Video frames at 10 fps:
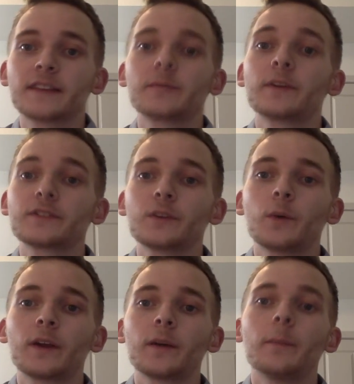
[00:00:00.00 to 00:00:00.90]
especially
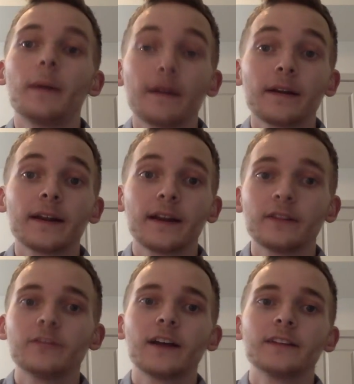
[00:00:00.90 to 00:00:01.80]
when comparing
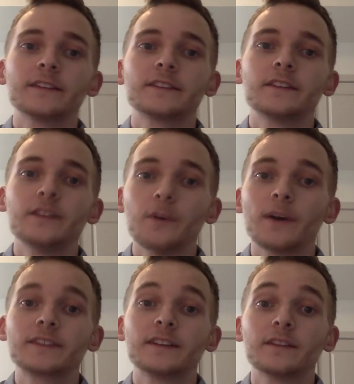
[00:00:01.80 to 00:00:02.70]
gun violence in the
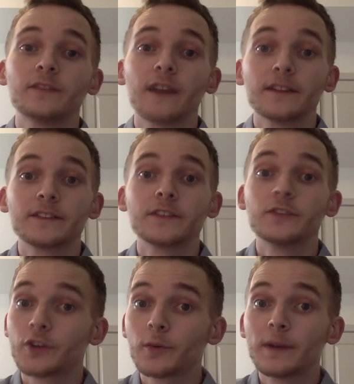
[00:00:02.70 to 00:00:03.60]
US to gun violence
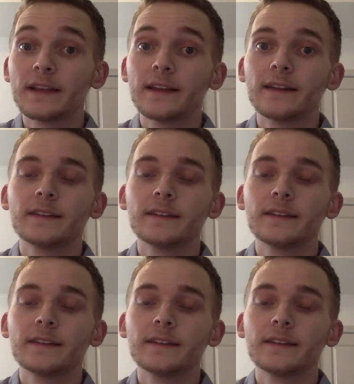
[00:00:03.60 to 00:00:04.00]
in Germany,